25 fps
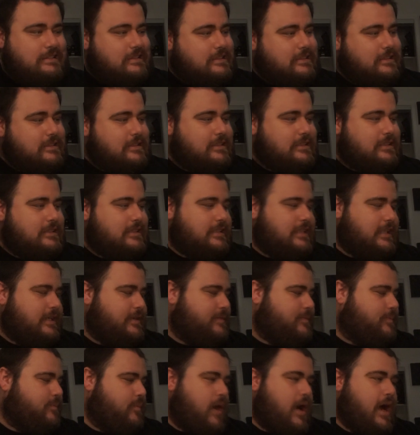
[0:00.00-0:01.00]

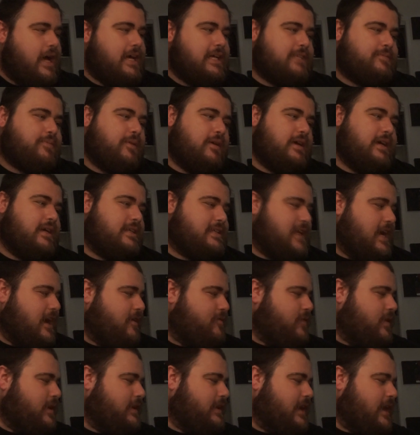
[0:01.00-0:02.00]
It's probably a
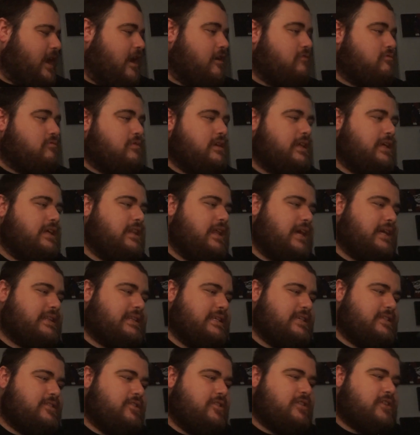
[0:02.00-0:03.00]
tough one. I really like
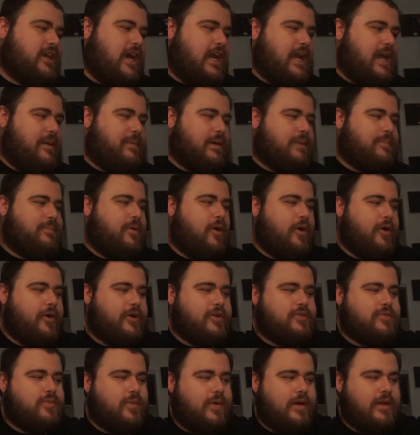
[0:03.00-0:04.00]
these new dynamic
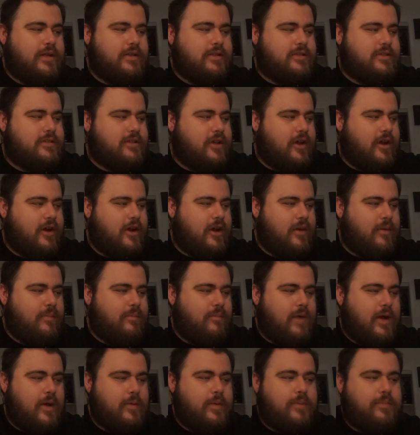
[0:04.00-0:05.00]
pose ones, so
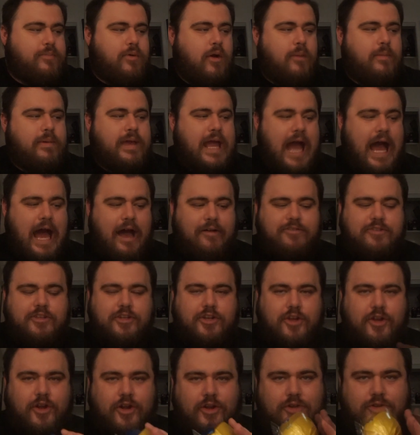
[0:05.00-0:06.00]
I would probably have to
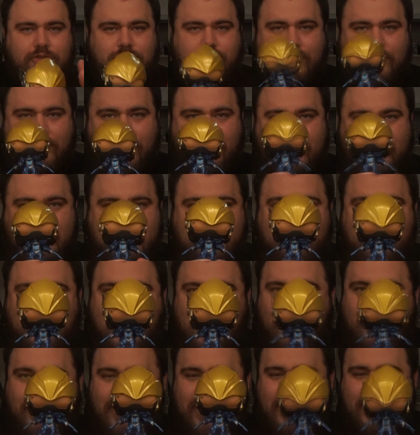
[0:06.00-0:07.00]
go to this
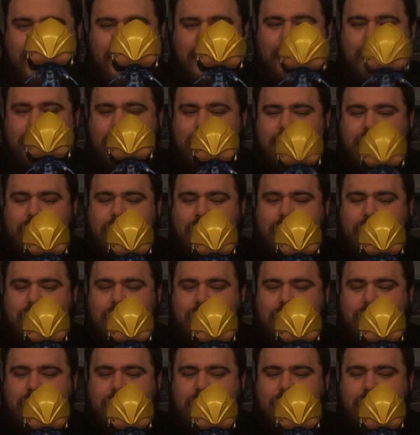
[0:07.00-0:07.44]
Farah here.